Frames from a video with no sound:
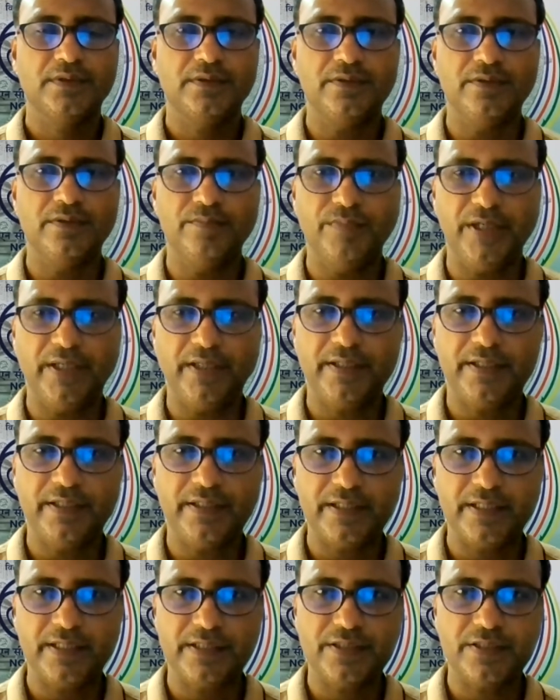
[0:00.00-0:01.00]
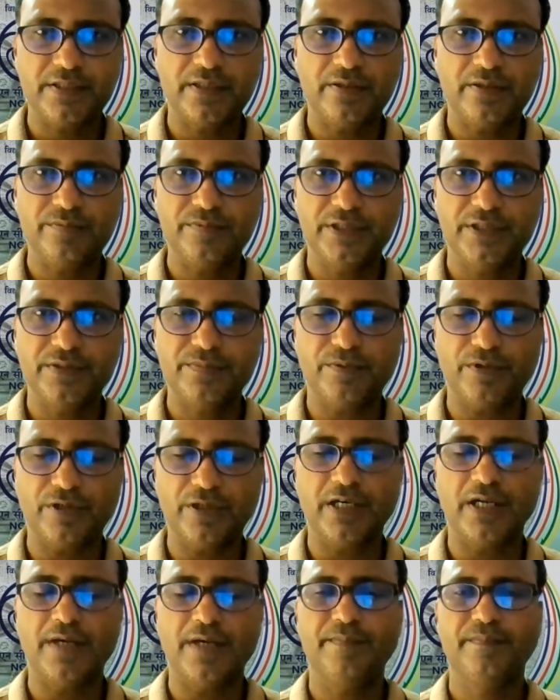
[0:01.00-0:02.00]
The main intention of this
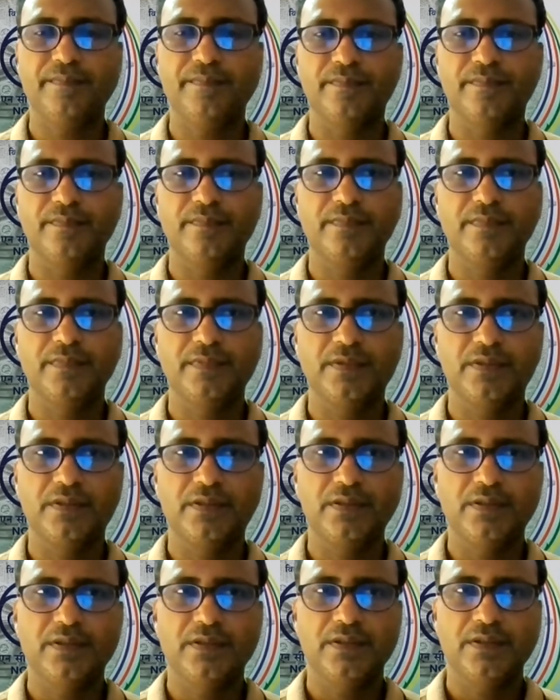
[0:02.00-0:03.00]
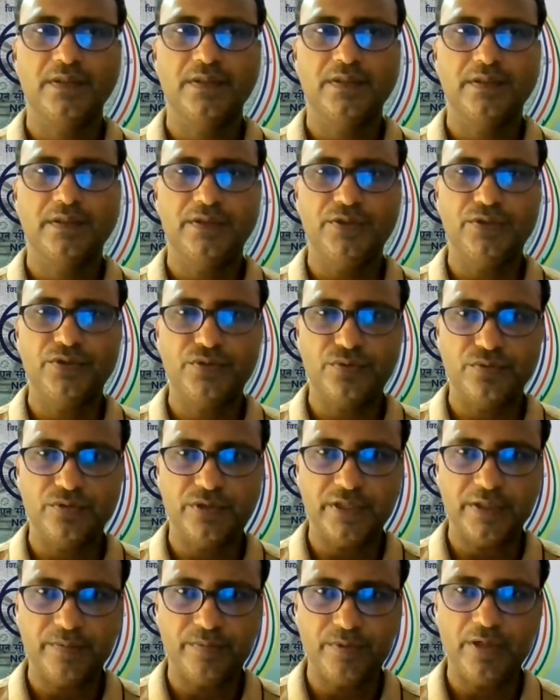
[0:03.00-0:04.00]
program is to
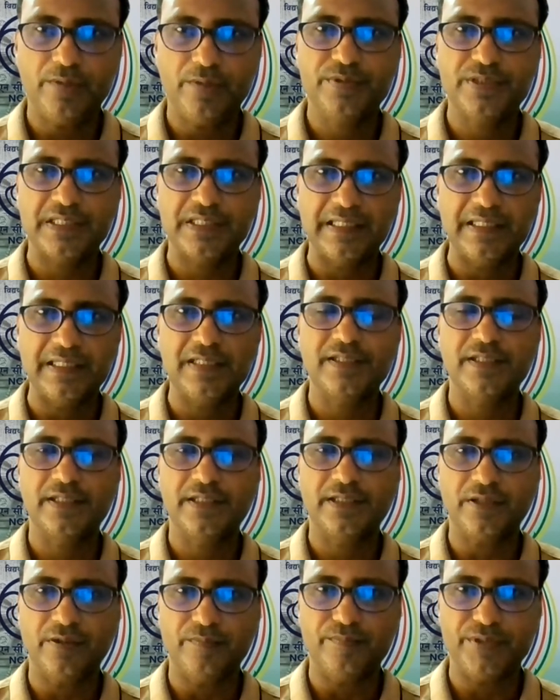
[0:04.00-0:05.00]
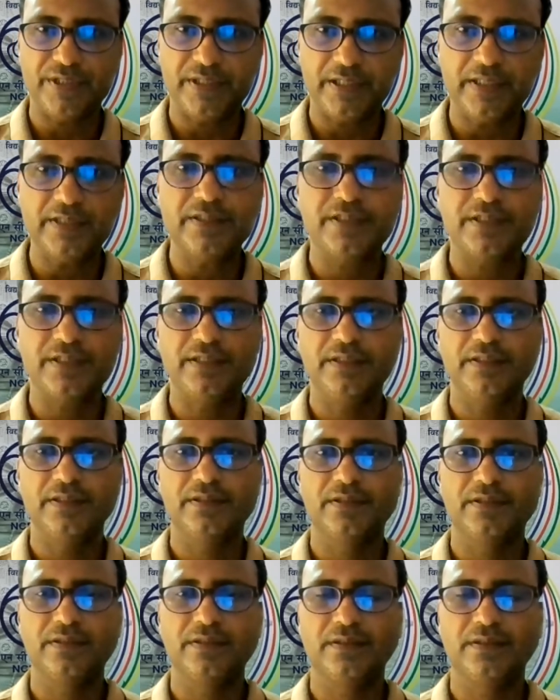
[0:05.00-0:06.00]
develop skills and competency
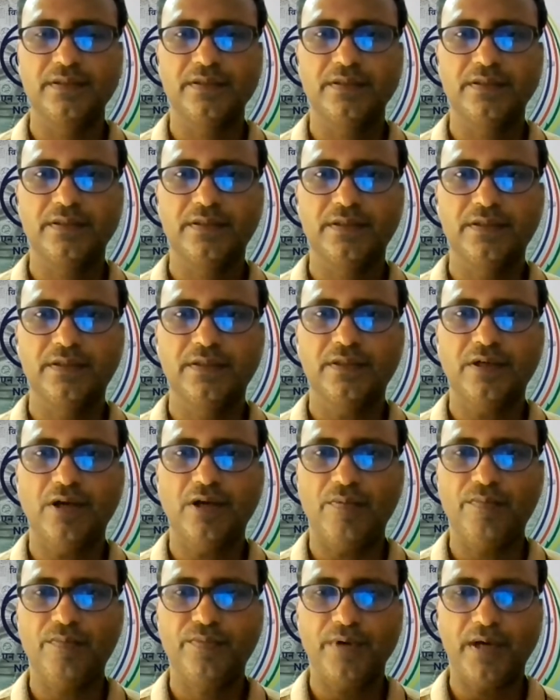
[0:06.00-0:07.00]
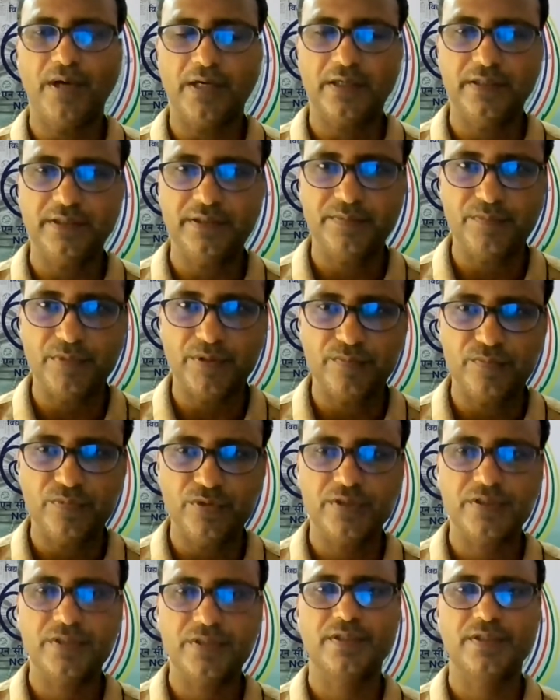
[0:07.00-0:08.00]
of faculty
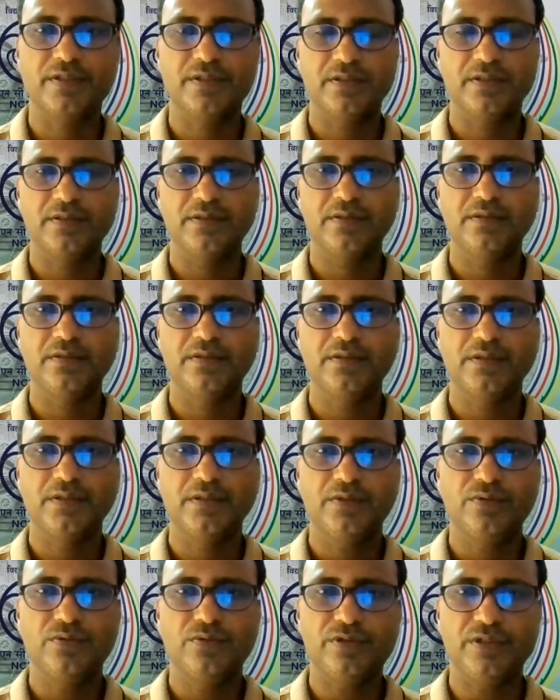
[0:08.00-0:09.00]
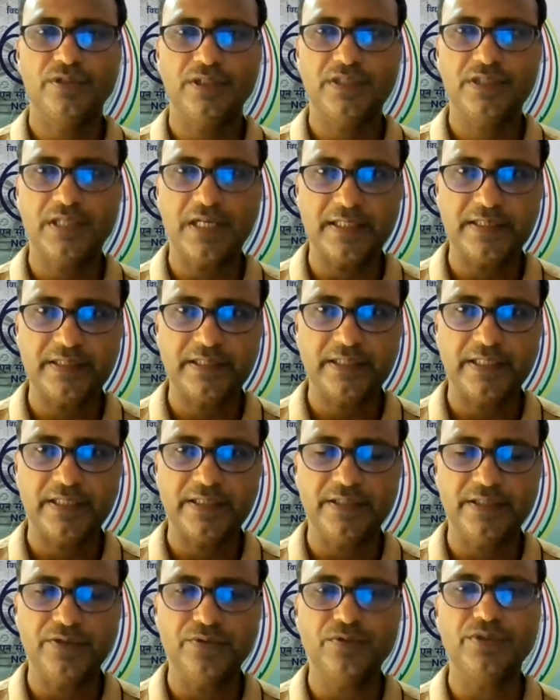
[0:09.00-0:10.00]
members to discharge their
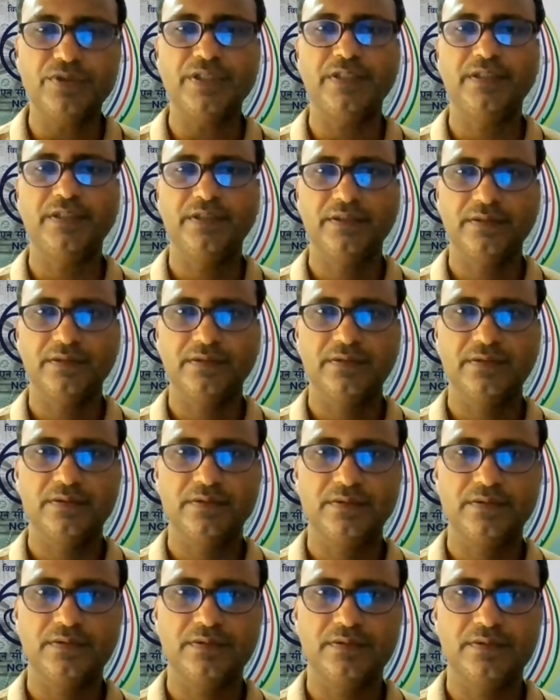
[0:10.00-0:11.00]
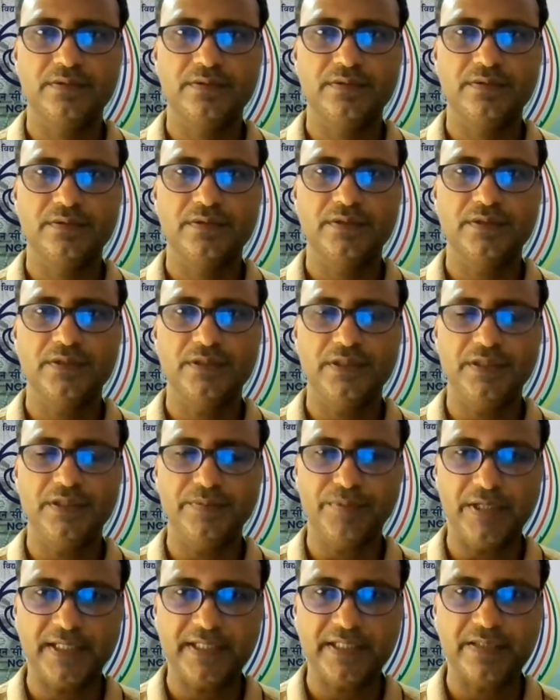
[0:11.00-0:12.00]
duty
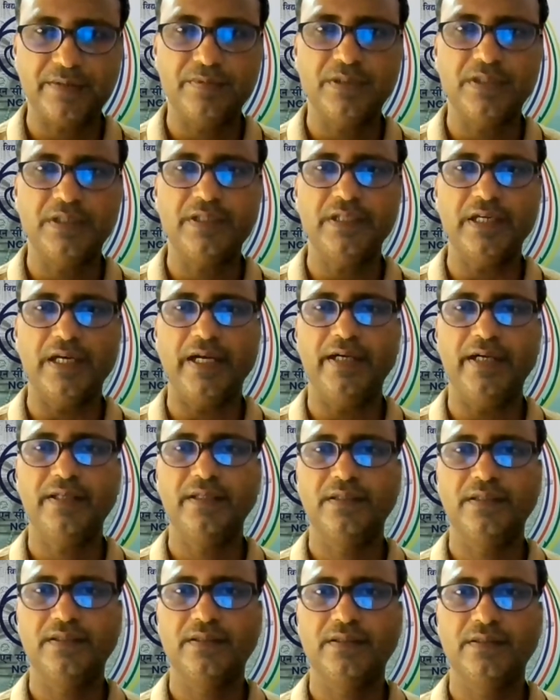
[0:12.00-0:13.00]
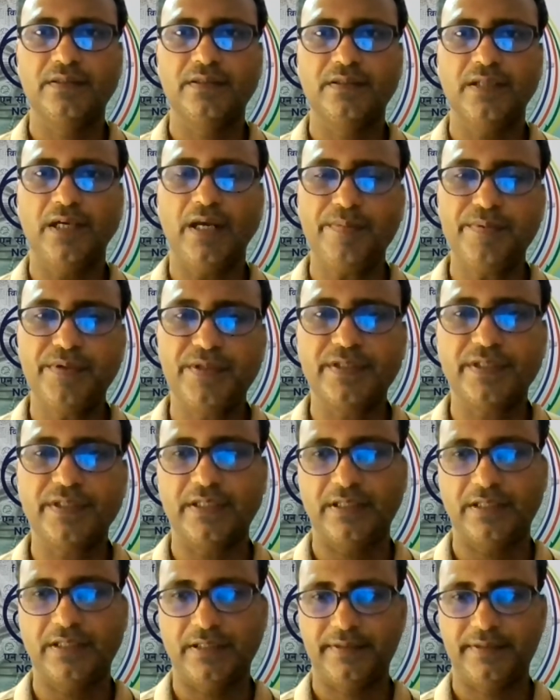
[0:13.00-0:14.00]
effectively and
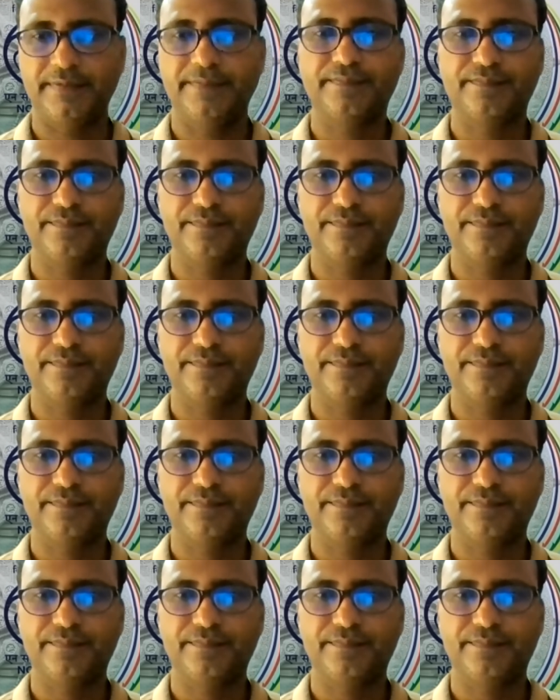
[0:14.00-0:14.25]
efficiently.